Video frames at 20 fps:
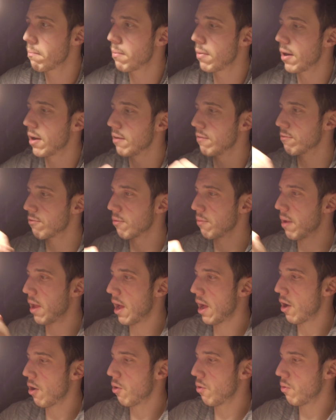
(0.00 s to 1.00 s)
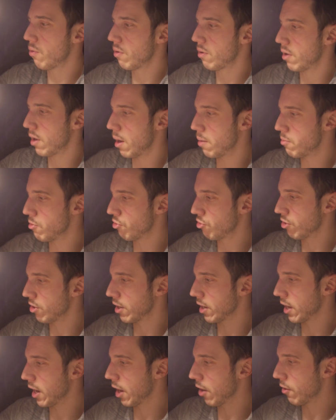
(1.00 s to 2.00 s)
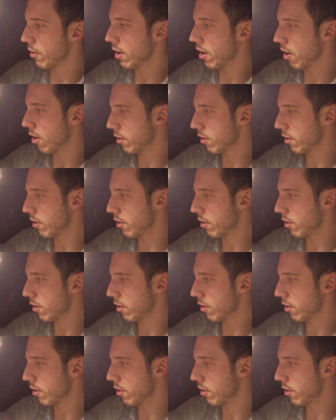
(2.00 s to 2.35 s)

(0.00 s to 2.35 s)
But for now, I'm just going to carry